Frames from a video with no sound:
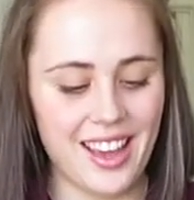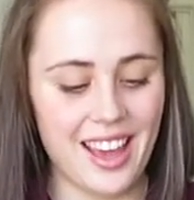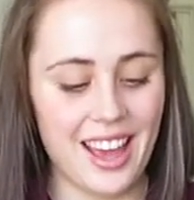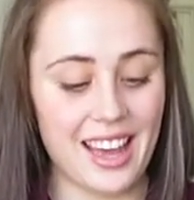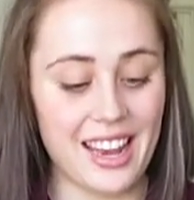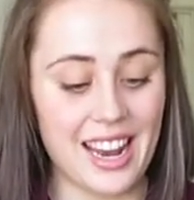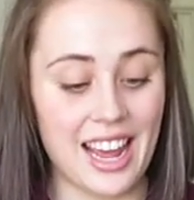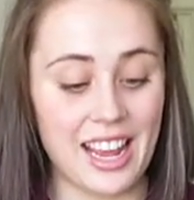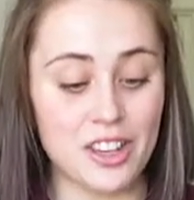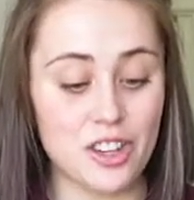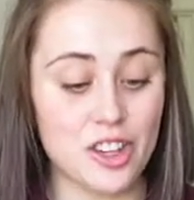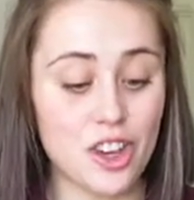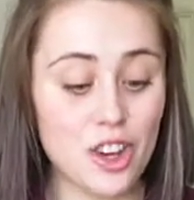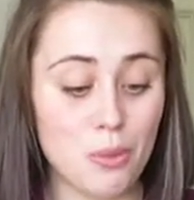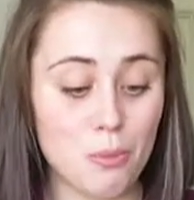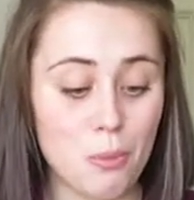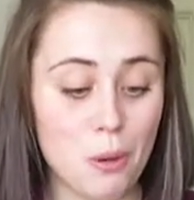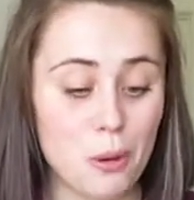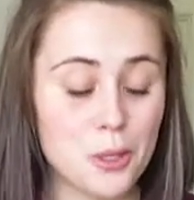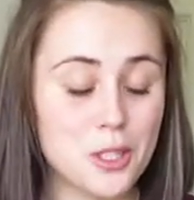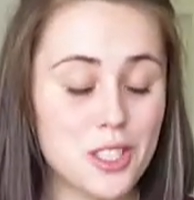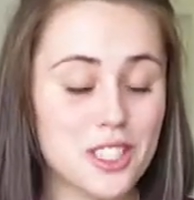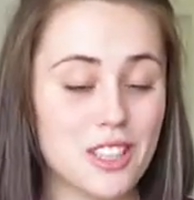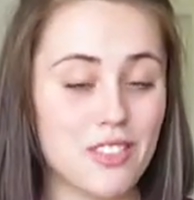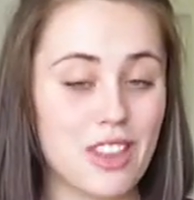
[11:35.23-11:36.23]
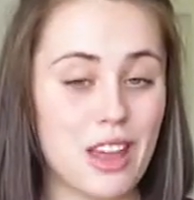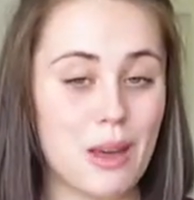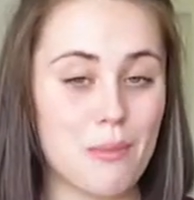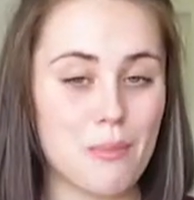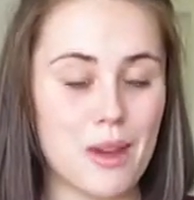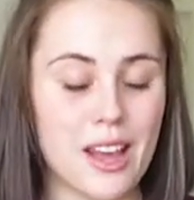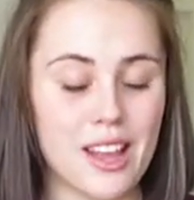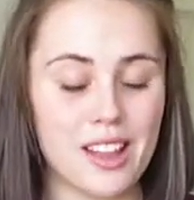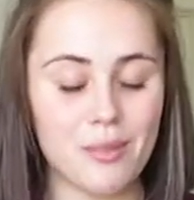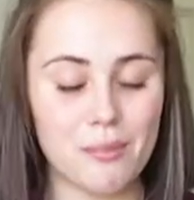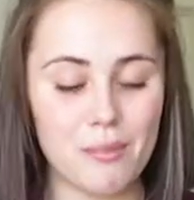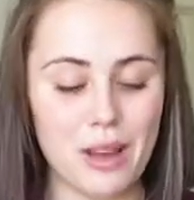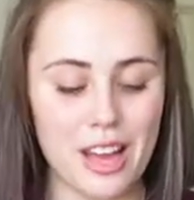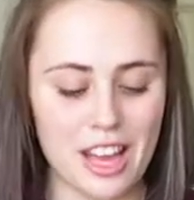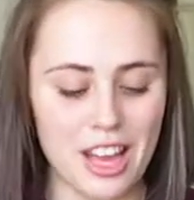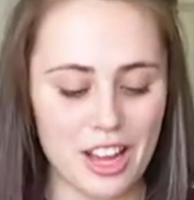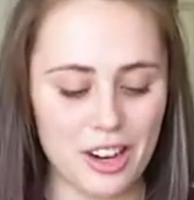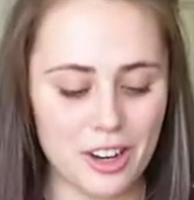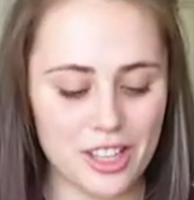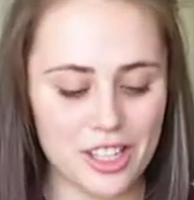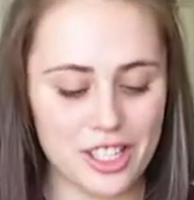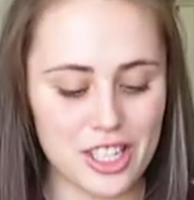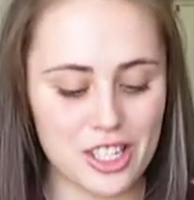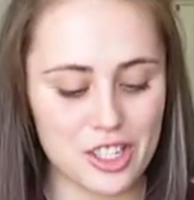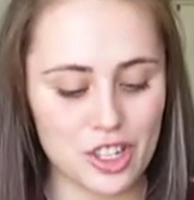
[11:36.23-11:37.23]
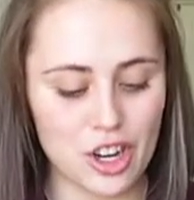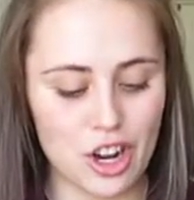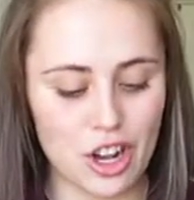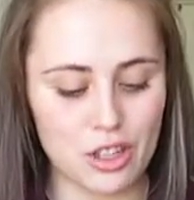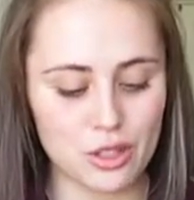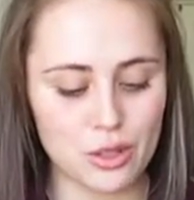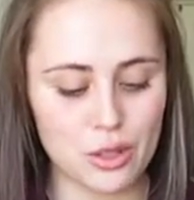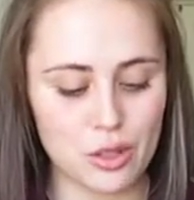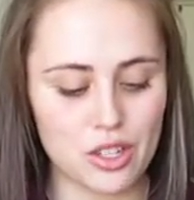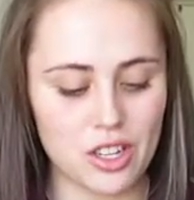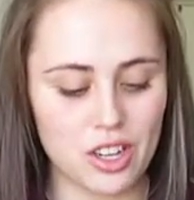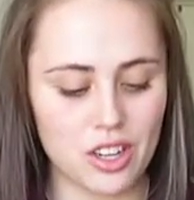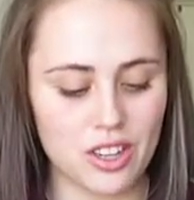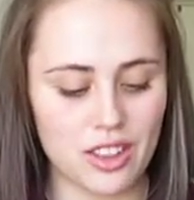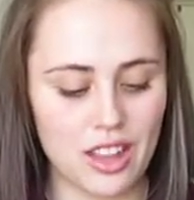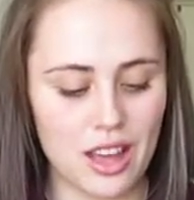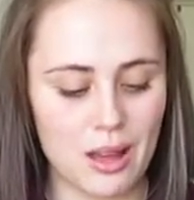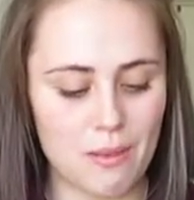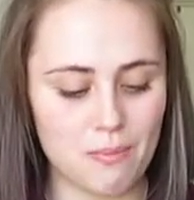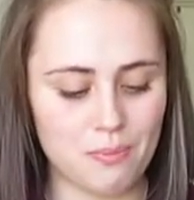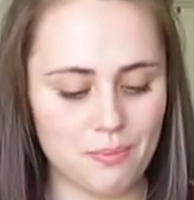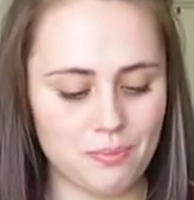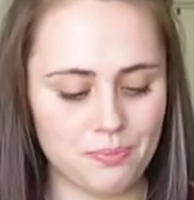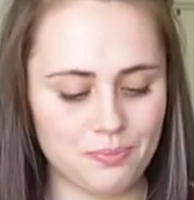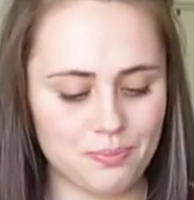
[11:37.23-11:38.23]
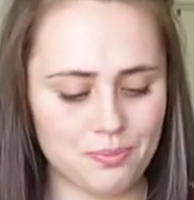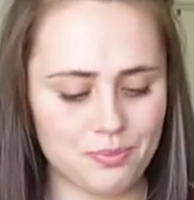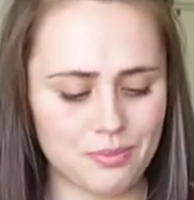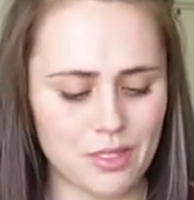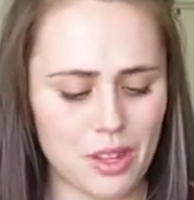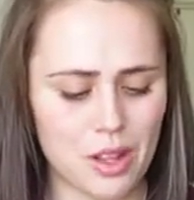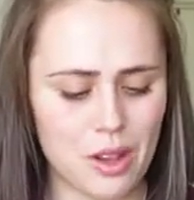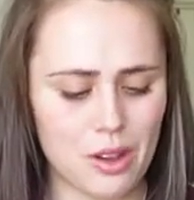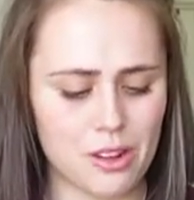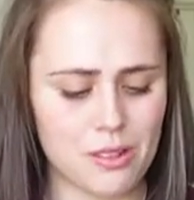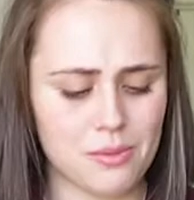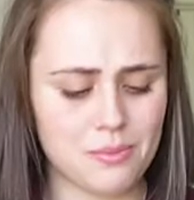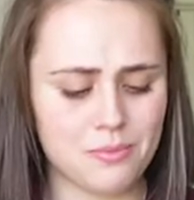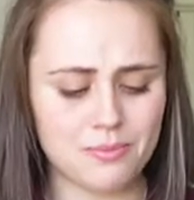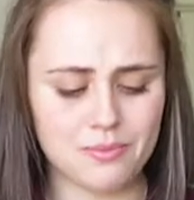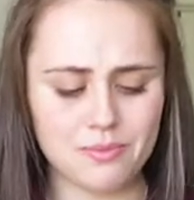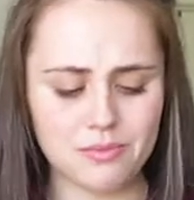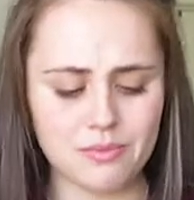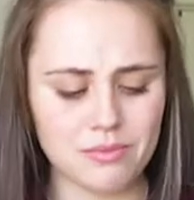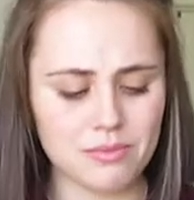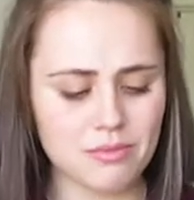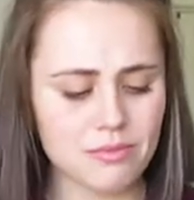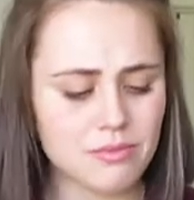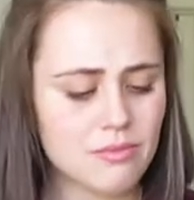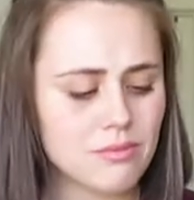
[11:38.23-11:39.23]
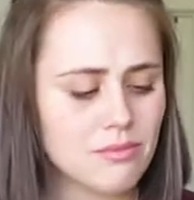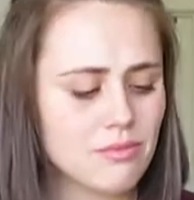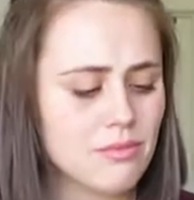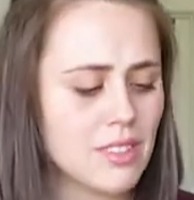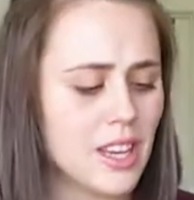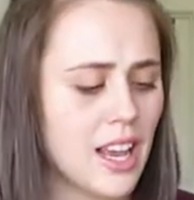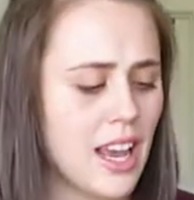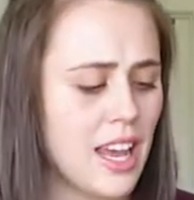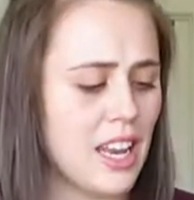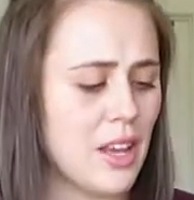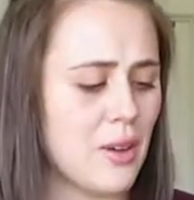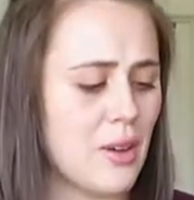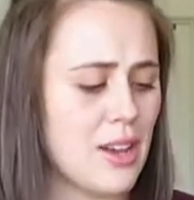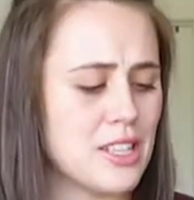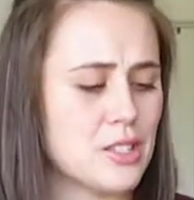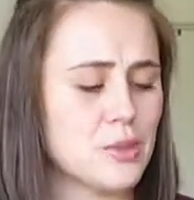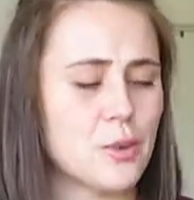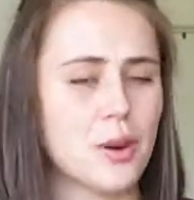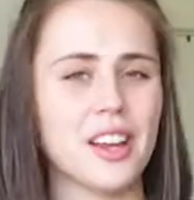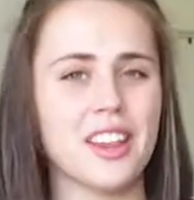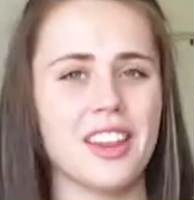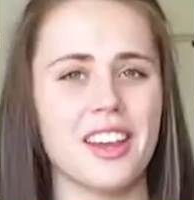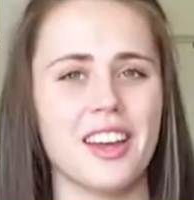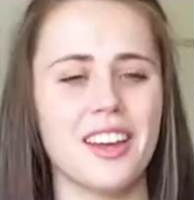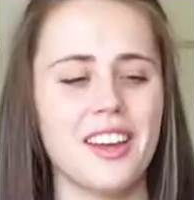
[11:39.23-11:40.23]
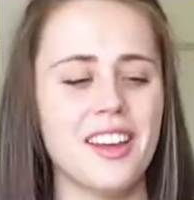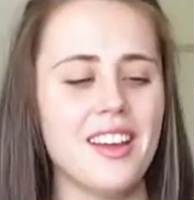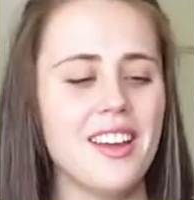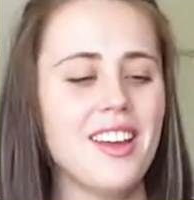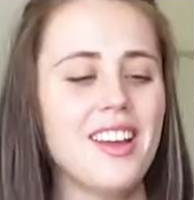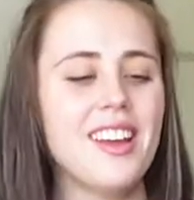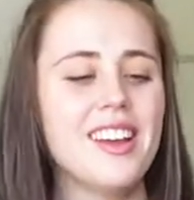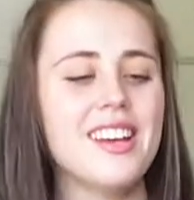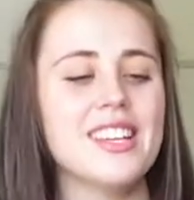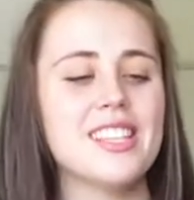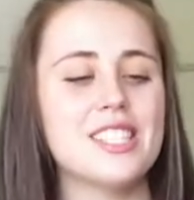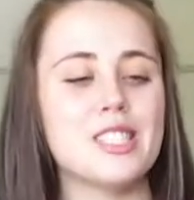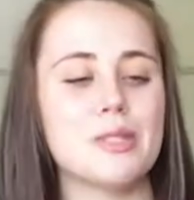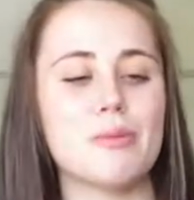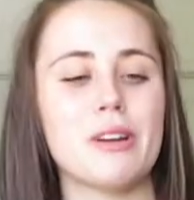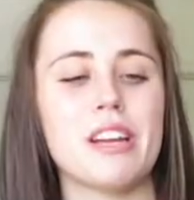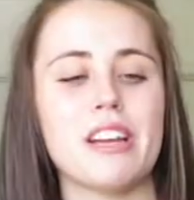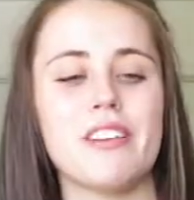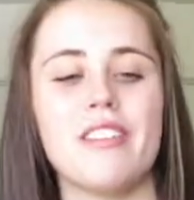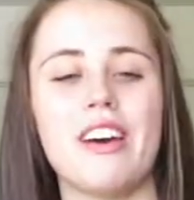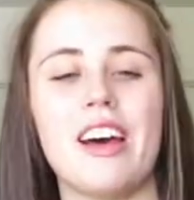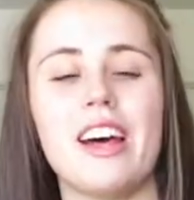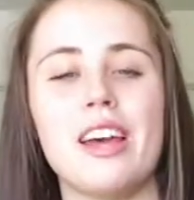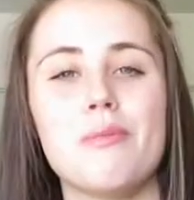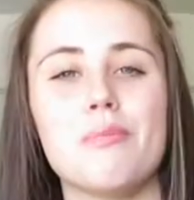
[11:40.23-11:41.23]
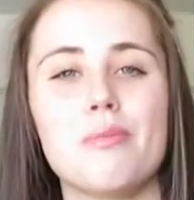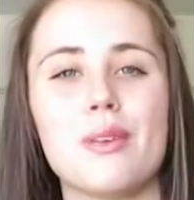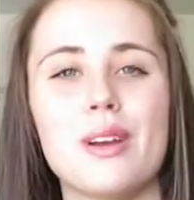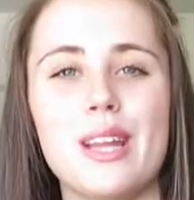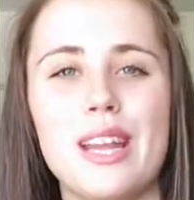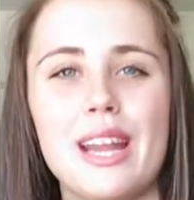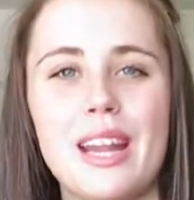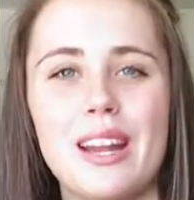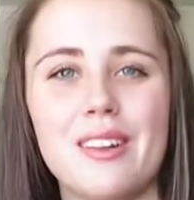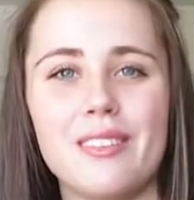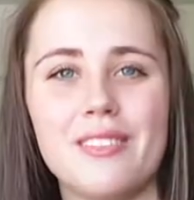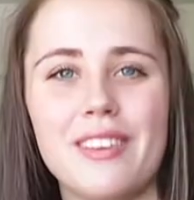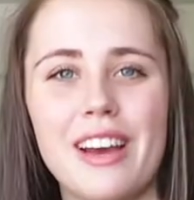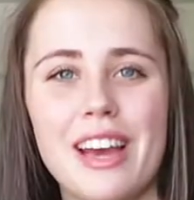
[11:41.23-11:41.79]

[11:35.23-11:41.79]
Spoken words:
and I took most of them, my younger sister also took them. Oh, anyways, were the Spring Valley prenatal